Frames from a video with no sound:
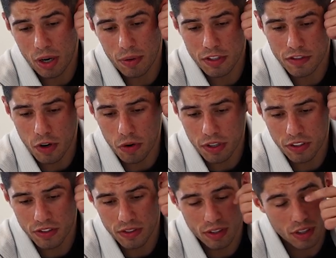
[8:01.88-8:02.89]
always
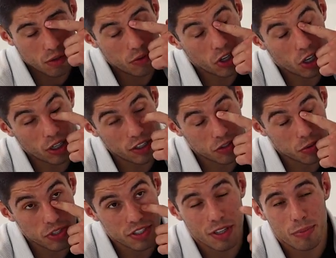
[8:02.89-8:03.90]
focused, regardless who
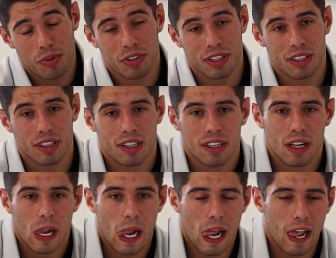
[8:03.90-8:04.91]
is the opponent.
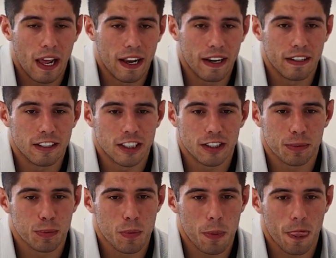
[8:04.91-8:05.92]
And
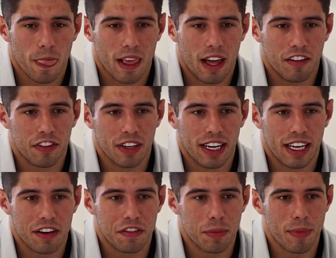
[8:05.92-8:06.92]
I feel like
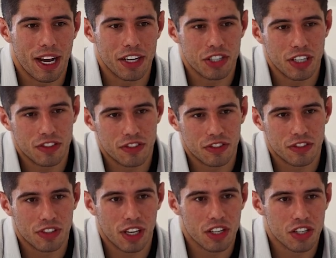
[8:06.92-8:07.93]
every match,
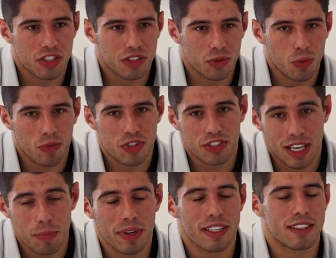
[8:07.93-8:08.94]
it's just
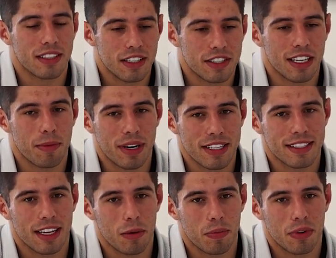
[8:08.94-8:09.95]
step by
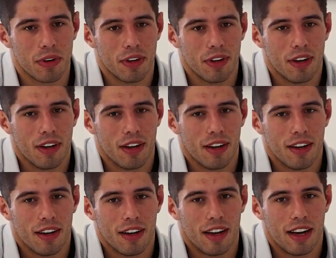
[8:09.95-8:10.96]
step,
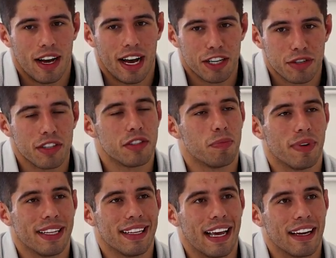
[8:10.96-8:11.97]
I try to
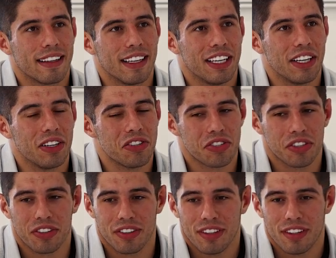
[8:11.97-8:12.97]
plan that, So